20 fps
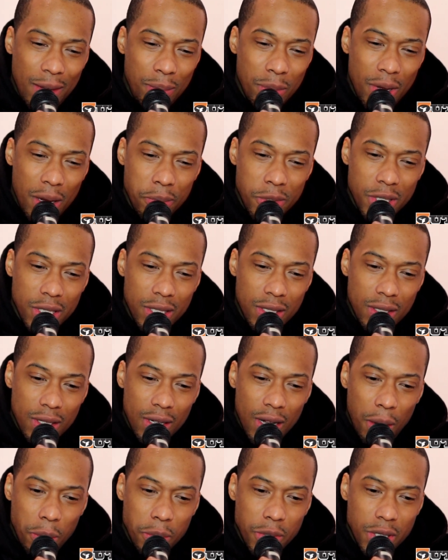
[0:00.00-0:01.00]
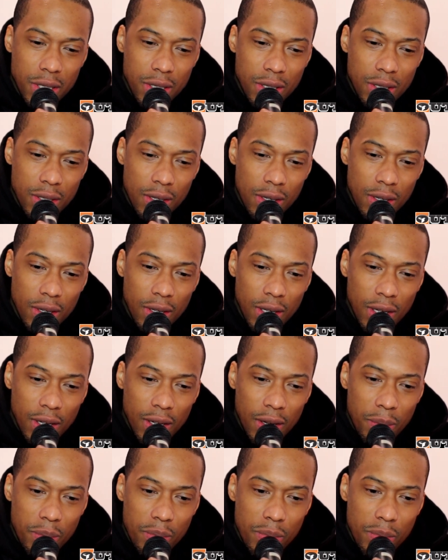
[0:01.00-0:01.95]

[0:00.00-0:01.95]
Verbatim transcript: I'm, I'm just a, I'm just a, a,